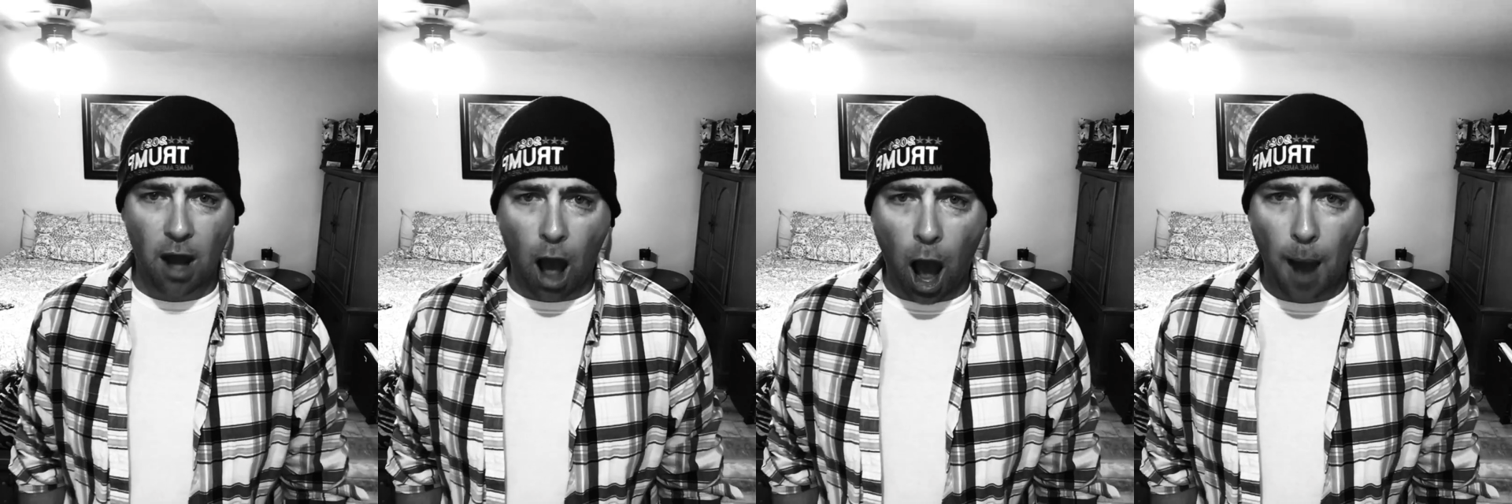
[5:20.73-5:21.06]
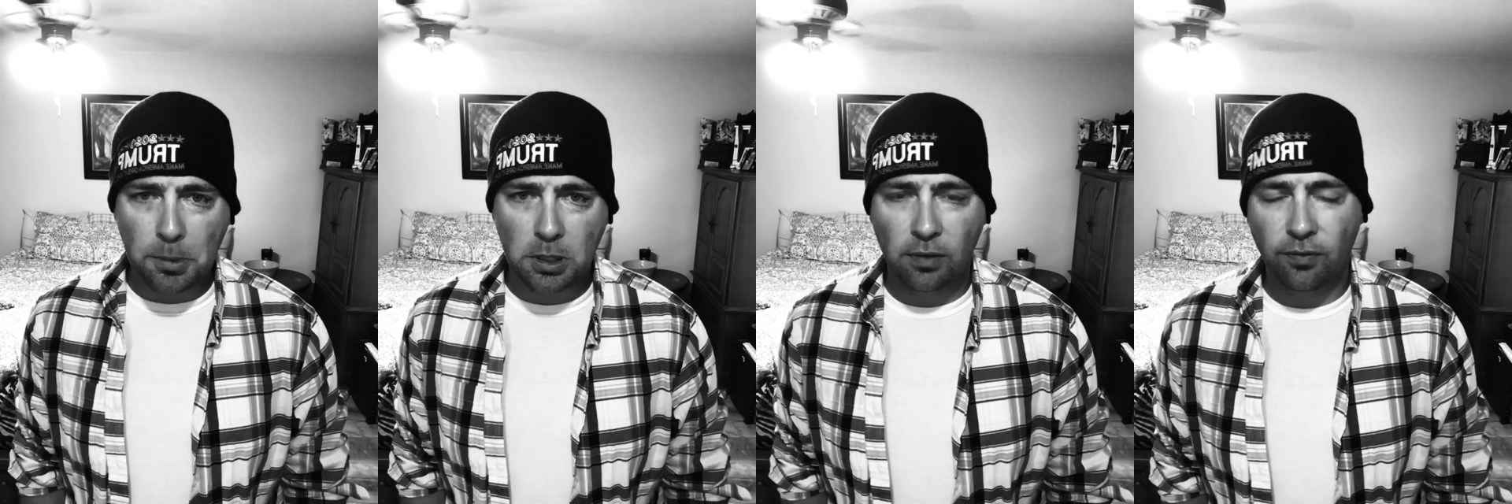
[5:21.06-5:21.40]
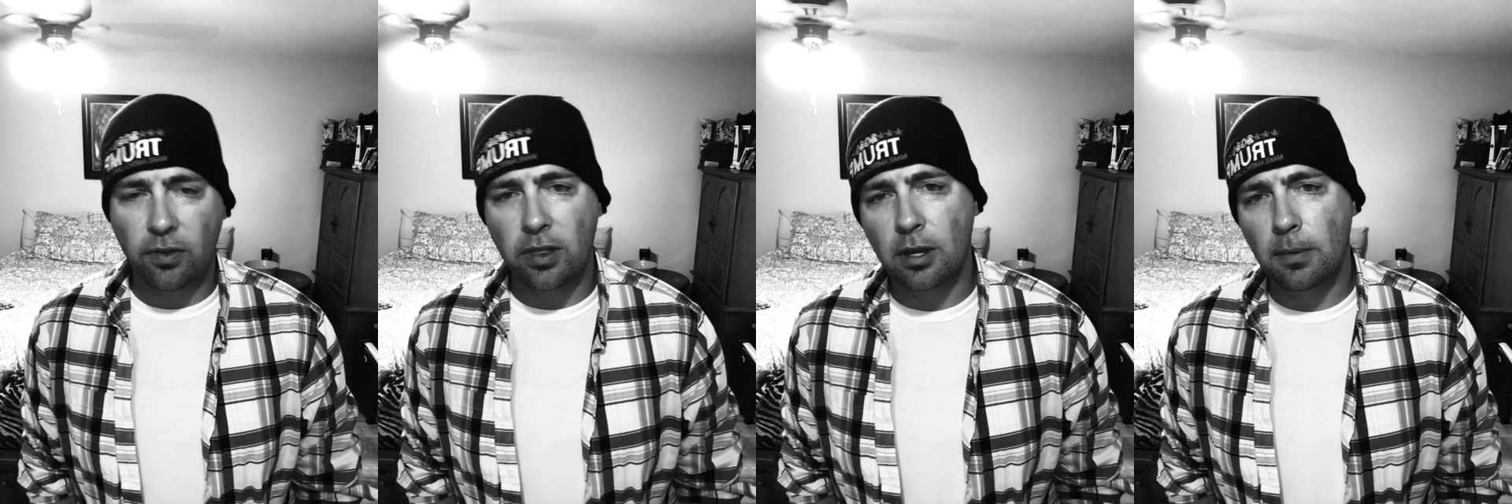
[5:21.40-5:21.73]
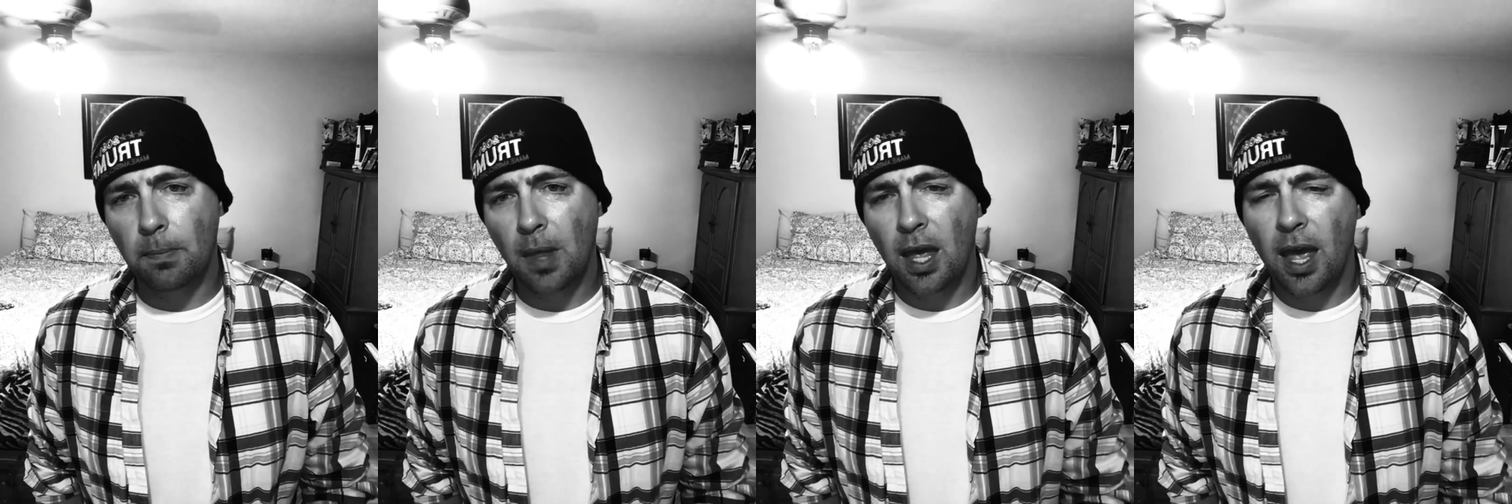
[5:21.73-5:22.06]
option for them
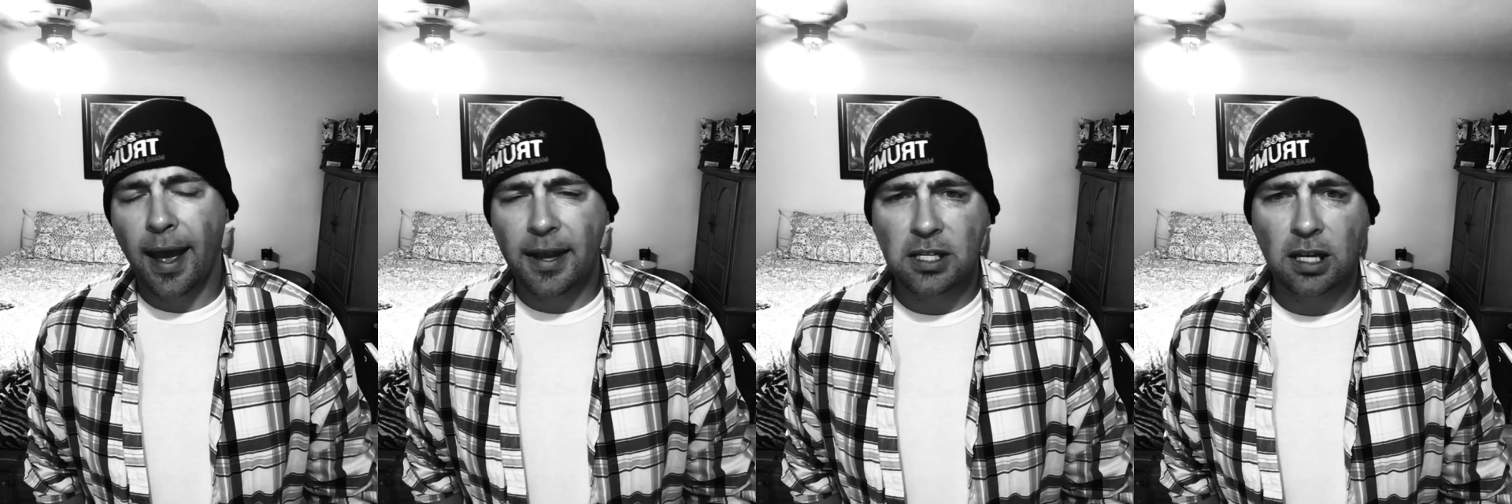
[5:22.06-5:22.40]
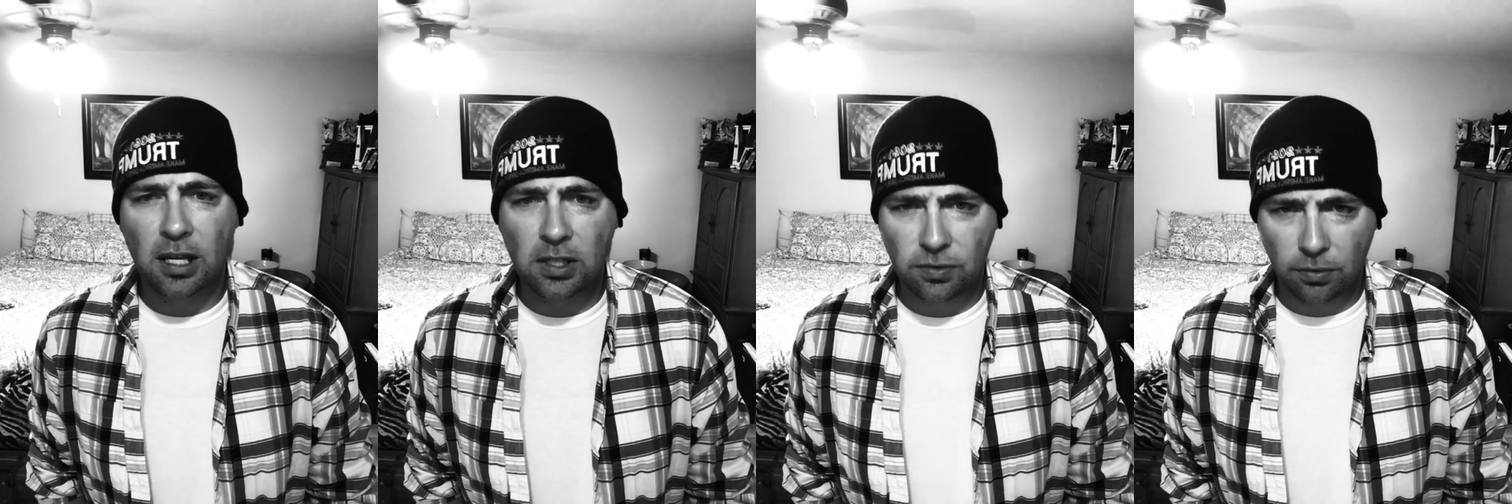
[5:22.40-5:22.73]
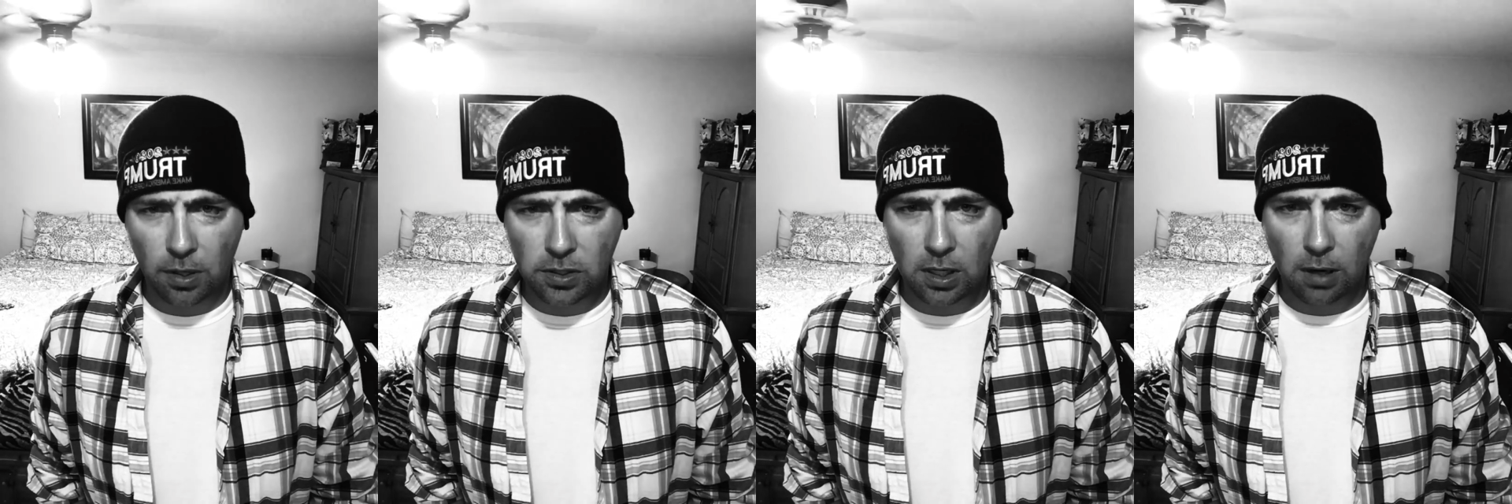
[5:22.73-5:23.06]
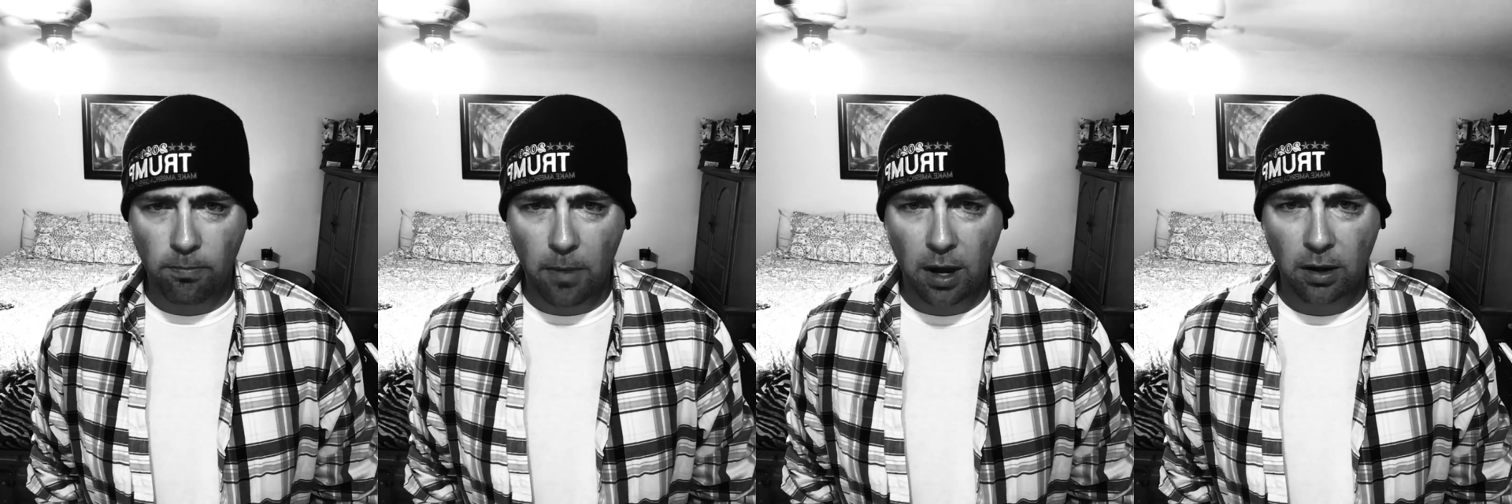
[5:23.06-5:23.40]
as it is for us in
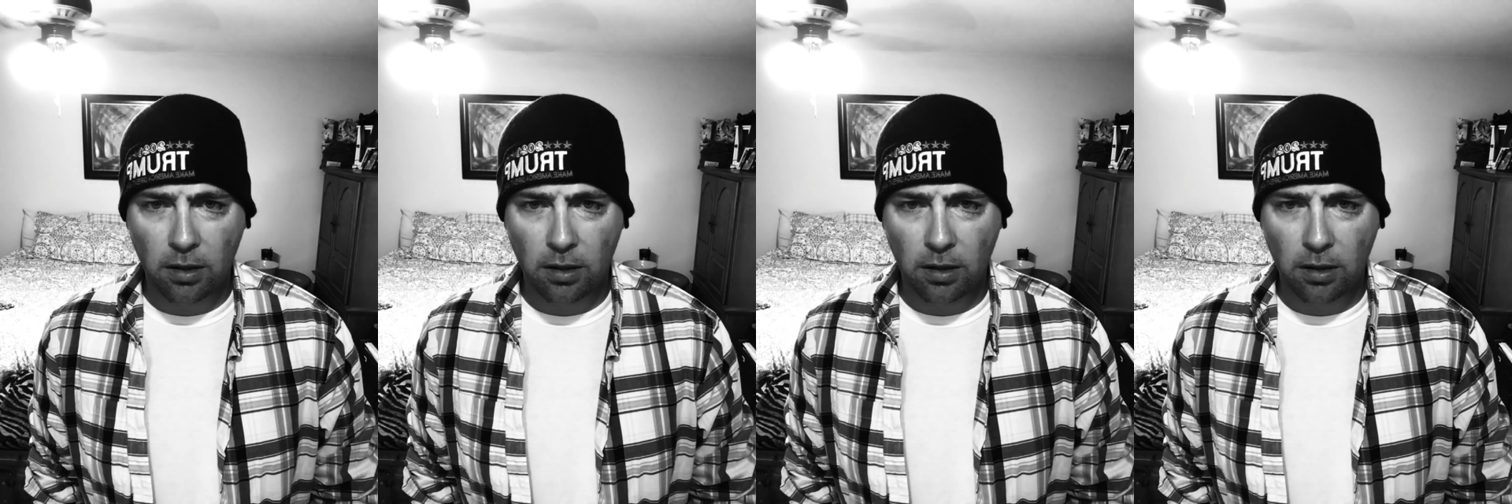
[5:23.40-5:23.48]
America.